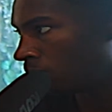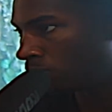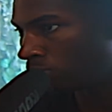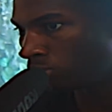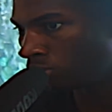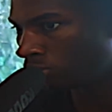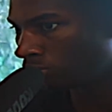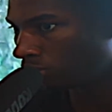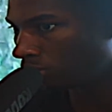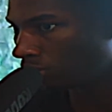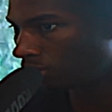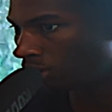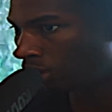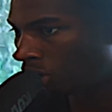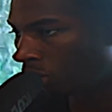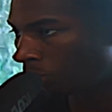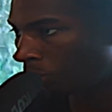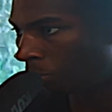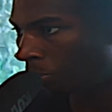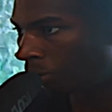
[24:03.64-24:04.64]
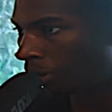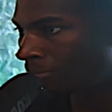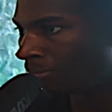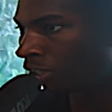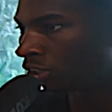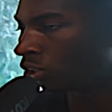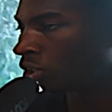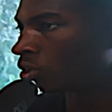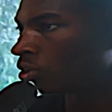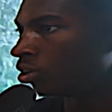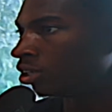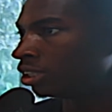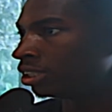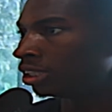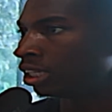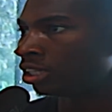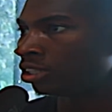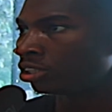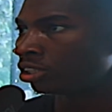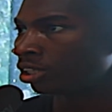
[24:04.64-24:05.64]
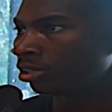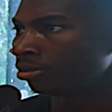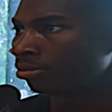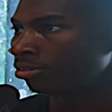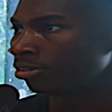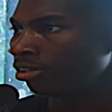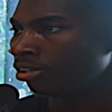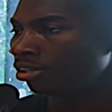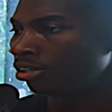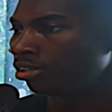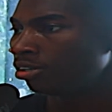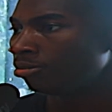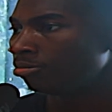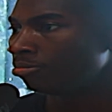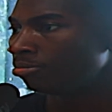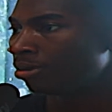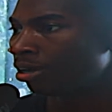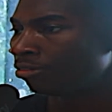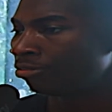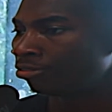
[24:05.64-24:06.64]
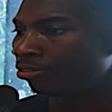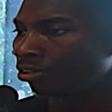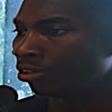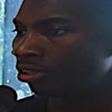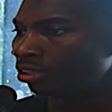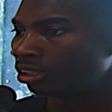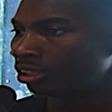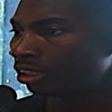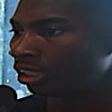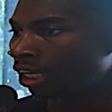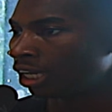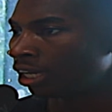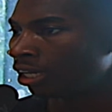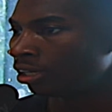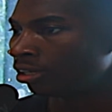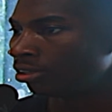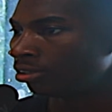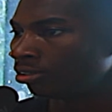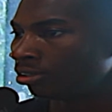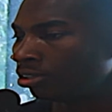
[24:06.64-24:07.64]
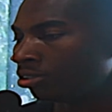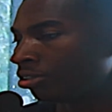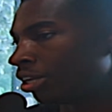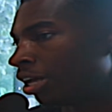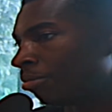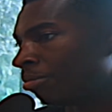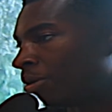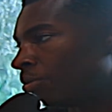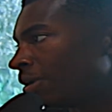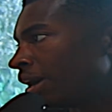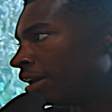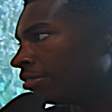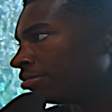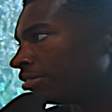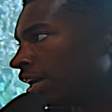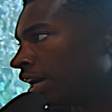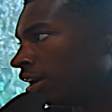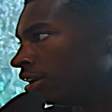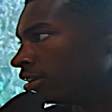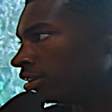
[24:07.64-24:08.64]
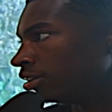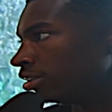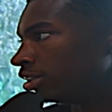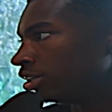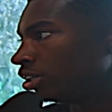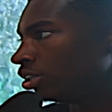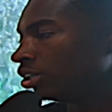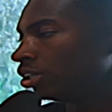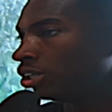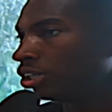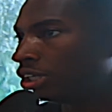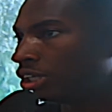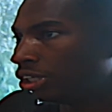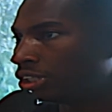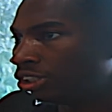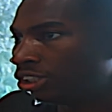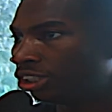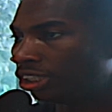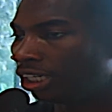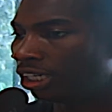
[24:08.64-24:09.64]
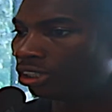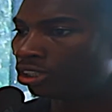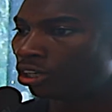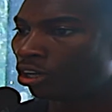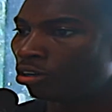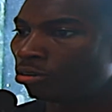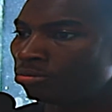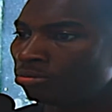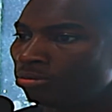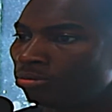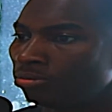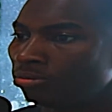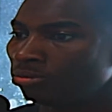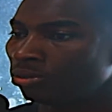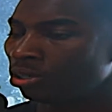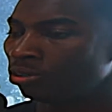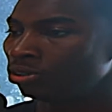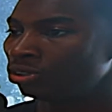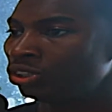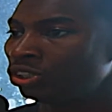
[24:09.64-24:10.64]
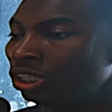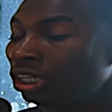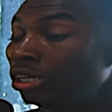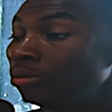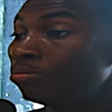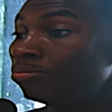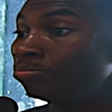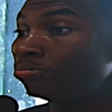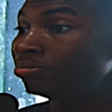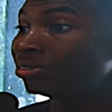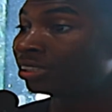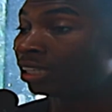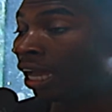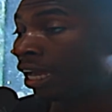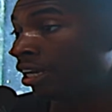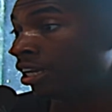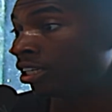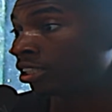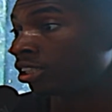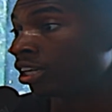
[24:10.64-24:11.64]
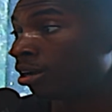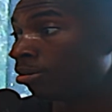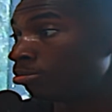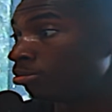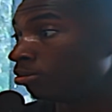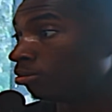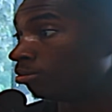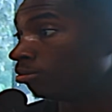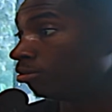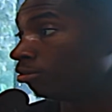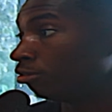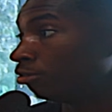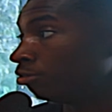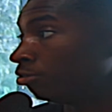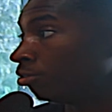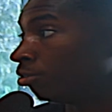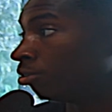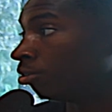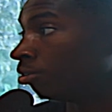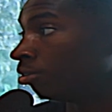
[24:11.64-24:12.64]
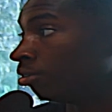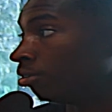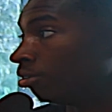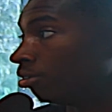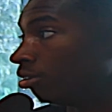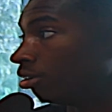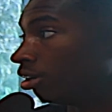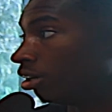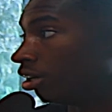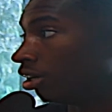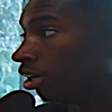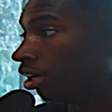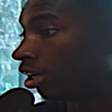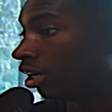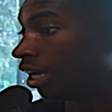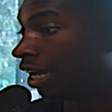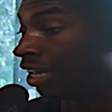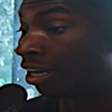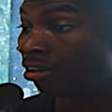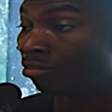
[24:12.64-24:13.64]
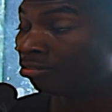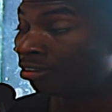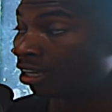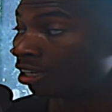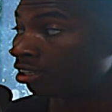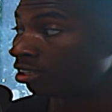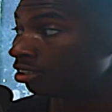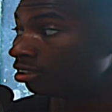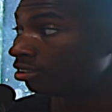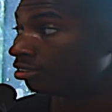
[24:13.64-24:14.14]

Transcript: Which was pretty much a godsend. So my fiance, who's now my wife now, she signed us up for an event.